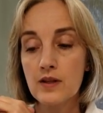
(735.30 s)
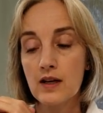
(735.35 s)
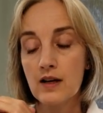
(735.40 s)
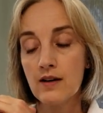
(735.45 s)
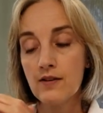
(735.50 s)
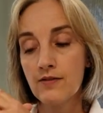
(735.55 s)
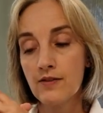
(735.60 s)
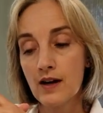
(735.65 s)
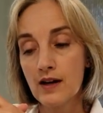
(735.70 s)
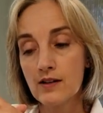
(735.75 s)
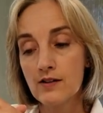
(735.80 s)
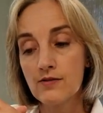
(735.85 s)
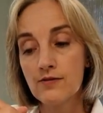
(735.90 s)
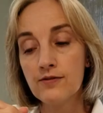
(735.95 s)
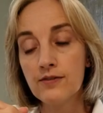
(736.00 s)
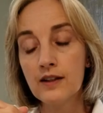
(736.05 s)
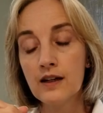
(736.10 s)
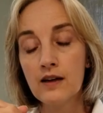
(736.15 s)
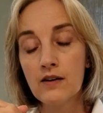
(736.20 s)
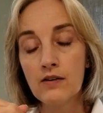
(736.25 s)
If that's
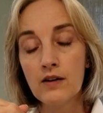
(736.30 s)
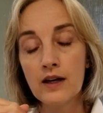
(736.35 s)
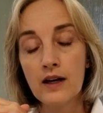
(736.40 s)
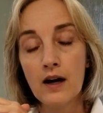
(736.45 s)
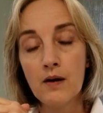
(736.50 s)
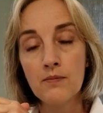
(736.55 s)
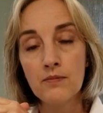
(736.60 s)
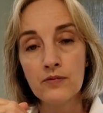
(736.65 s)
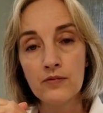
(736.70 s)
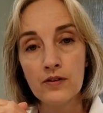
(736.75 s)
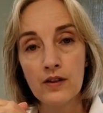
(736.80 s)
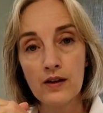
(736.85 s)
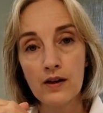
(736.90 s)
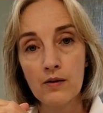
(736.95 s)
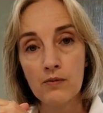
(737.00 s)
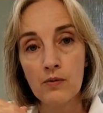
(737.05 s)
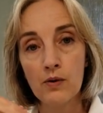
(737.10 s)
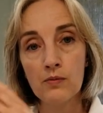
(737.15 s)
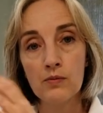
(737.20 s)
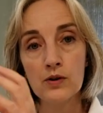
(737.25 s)
flaring up for
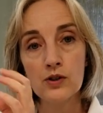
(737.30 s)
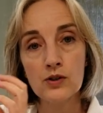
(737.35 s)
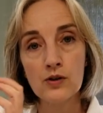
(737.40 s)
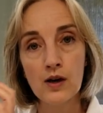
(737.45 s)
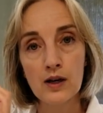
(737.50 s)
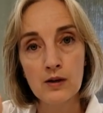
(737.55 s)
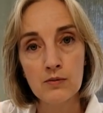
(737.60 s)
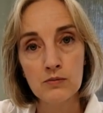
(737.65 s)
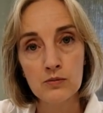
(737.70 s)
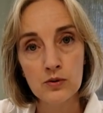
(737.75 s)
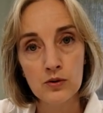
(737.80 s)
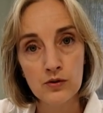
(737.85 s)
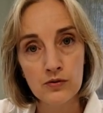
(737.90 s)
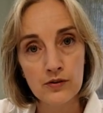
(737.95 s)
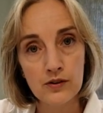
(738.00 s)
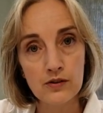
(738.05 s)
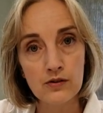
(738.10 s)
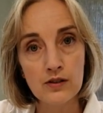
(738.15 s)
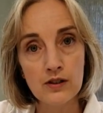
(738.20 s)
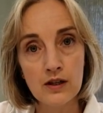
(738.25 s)
them when we're trying to move
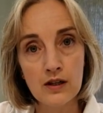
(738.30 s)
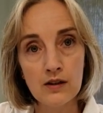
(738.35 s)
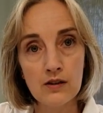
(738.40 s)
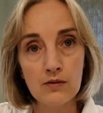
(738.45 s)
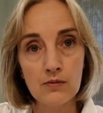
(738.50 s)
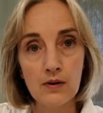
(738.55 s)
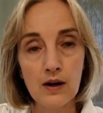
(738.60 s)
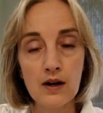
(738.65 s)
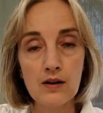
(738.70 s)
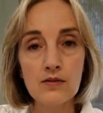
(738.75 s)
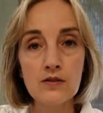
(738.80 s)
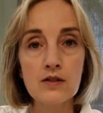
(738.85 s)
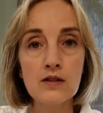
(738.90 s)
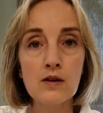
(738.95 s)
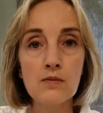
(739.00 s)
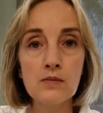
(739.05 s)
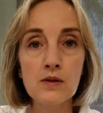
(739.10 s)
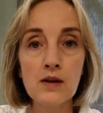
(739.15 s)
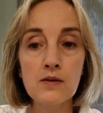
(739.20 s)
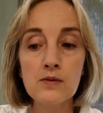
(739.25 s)
their teeth around,
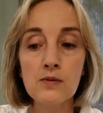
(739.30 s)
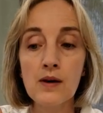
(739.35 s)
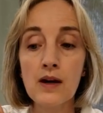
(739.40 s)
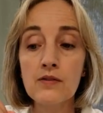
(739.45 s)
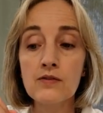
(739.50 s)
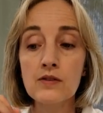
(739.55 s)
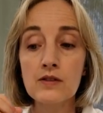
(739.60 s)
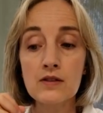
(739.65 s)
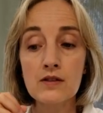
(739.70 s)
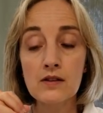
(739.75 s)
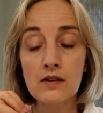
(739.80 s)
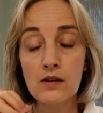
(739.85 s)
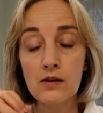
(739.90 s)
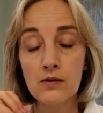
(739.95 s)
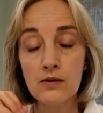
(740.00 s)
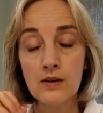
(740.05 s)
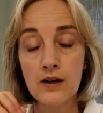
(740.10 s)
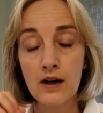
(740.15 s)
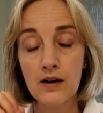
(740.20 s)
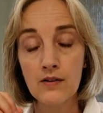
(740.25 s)
sometimes we have to
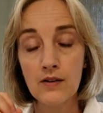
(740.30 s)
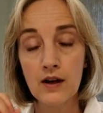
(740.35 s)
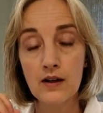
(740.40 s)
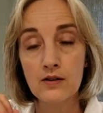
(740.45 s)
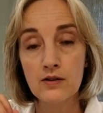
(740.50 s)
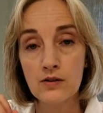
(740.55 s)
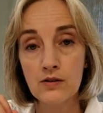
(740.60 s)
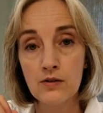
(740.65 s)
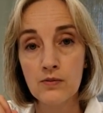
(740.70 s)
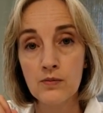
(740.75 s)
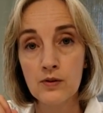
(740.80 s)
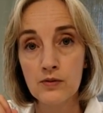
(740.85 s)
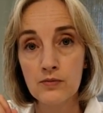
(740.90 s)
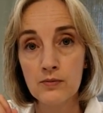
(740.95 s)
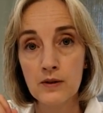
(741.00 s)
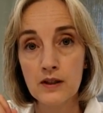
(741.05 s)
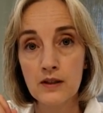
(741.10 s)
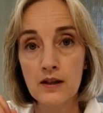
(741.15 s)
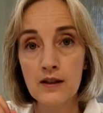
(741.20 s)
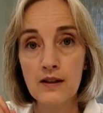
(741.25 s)
slow down that tooth
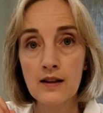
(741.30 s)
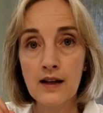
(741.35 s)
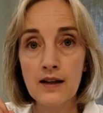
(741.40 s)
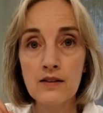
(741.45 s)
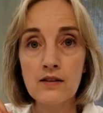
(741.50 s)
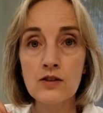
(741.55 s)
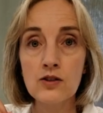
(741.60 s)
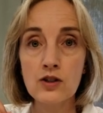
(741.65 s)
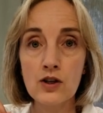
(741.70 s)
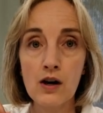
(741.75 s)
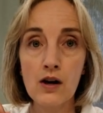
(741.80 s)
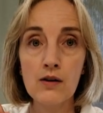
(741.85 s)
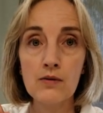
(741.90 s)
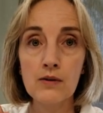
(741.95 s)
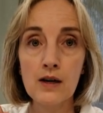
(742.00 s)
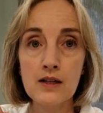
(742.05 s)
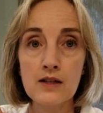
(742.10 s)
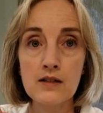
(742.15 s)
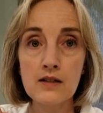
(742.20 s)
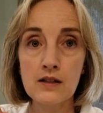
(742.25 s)
movement and let the jaw
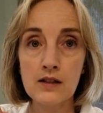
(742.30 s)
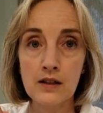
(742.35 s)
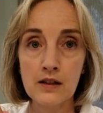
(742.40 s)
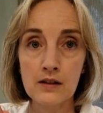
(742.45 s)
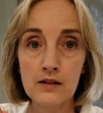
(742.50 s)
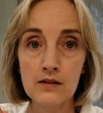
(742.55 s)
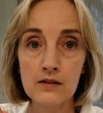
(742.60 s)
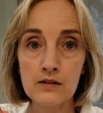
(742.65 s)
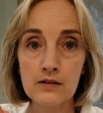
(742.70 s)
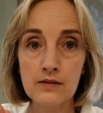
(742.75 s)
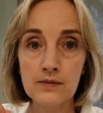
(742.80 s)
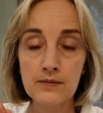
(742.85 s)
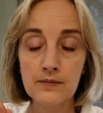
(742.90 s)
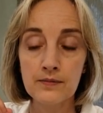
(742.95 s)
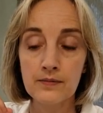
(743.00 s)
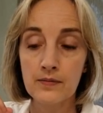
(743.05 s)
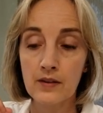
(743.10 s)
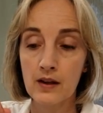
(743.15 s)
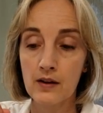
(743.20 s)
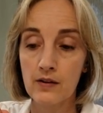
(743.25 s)
rest and heal.
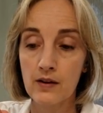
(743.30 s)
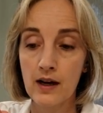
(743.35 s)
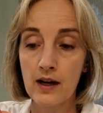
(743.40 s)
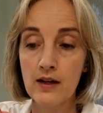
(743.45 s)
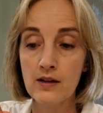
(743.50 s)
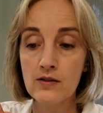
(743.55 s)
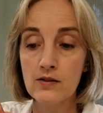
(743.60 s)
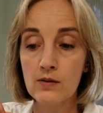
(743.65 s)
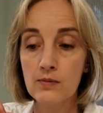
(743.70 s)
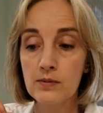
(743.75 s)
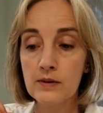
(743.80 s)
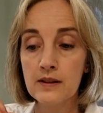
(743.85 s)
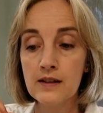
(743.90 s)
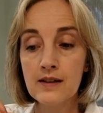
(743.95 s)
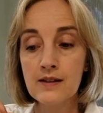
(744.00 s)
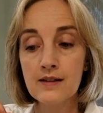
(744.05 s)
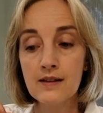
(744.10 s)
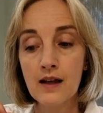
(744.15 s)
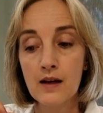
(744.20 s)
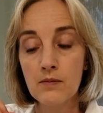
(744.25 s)
Okay, so
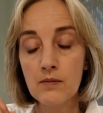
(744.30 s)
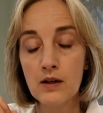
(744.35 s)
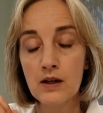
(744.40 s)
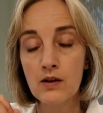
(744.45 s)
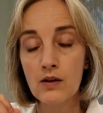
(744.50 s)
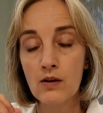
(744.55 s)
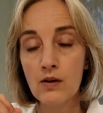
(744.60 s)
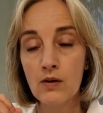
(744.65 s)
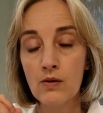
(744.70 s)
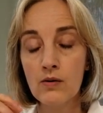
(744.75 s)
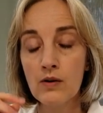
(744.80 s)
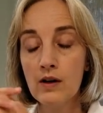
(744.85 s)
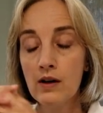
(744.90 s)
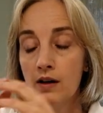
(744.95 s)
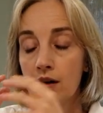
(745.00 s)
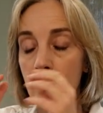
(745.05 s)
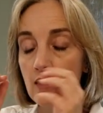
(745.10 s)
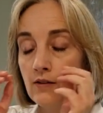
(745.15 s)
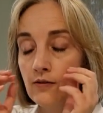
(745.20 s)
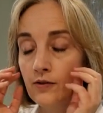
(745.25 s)
please let me know
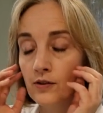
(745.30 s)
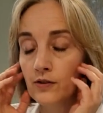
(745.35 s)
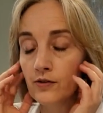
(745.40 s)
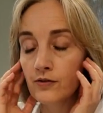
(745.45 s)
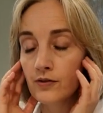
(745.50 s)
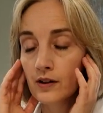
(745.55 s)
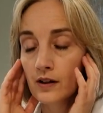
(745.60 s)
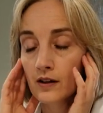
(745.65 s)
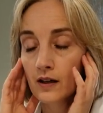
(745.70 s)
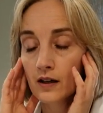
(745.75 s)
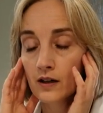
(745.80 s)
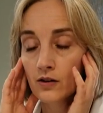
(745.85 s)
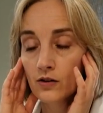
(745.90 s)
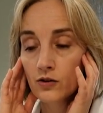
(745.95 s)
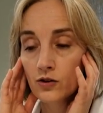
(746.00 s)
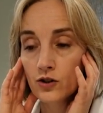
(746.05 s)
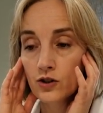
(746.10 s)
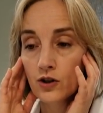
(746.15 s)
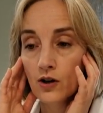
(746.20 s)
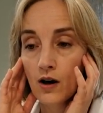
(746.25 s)
if you feel like
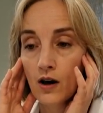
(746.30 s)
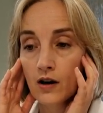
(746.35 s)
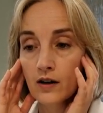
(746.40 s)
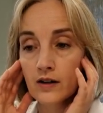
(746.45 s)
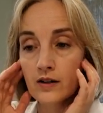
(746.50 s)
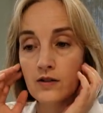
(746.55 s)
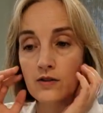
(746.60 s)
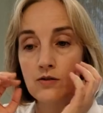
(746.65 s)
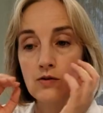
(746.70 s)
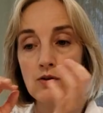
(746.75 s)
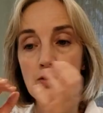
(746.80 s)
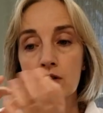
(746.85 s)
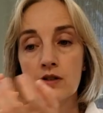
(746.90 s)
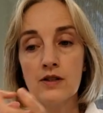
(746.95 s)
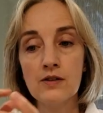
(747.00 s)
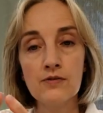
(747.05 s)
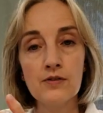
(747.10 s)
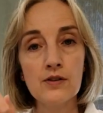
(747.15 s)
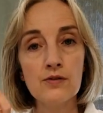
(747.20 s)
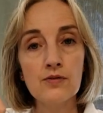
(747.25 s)
your jaw is sore,
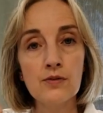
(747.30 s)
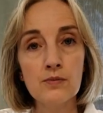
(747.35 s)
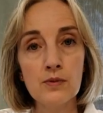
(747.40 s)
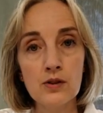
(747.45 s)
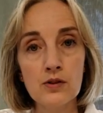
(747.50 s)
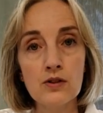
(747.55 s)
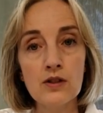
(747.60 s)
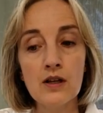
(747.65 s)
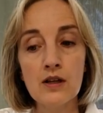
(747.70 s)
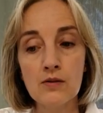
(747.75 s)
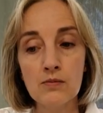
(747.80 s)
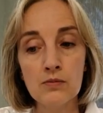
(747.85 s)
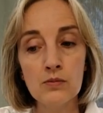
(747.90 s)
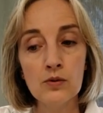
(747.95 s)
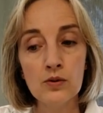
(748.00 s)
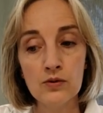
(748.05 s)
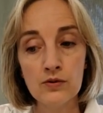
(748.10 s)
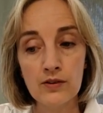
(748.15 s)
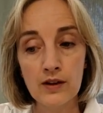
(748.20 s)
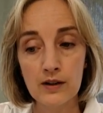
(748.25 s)
different from your teeth
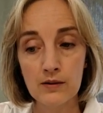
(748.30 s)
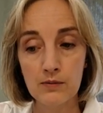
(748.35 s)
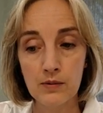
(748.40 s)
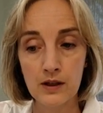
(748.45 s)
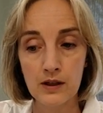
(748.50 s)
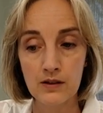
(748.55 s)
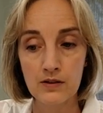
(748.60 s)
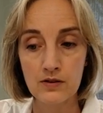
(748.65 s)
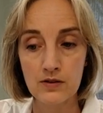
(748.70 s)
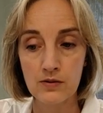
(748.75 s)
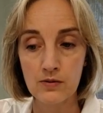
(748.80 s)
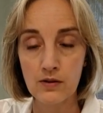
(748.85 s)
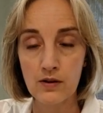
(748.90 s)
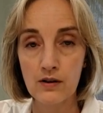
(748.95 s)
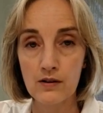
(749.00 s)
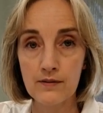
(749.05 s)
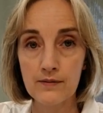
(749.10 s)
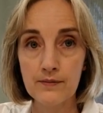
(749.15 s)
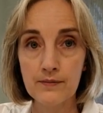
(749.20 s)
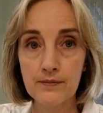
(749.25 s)
moving, being sore.
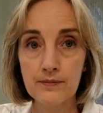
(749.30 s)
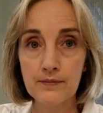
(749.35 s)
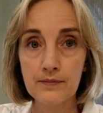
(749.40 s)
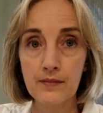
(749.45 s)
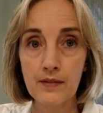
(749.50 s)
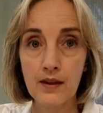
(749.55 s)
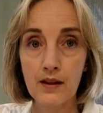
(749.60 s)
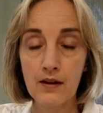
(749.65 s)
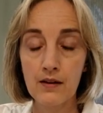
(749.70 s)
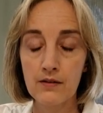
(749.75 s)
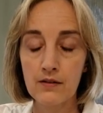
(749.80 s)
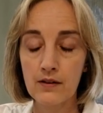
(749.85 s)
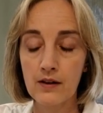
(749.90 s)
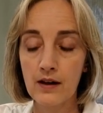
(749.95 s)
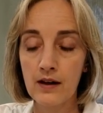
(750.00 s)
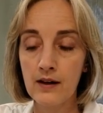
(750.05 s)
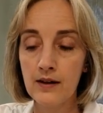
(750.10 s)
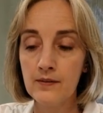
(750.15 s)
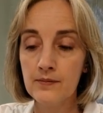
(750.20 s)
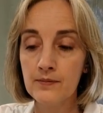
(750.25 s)

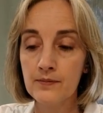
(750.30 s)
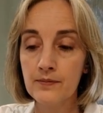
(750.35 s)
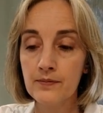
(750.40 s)
Okay.